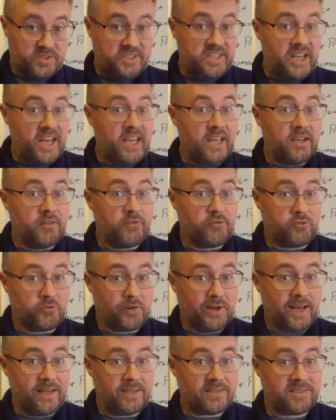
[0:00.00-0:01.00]
day of
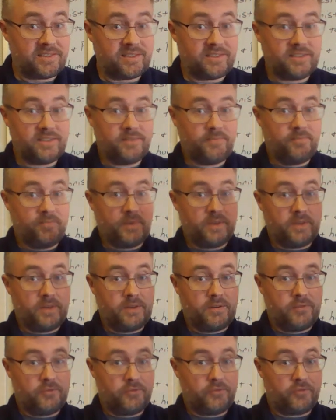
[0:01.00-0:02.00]
rest
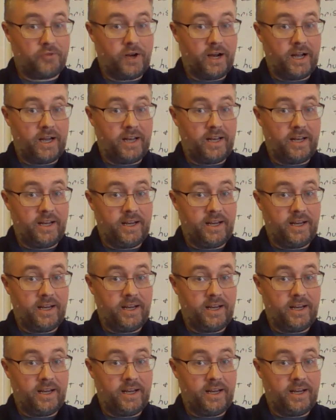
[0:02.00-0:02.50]
Friday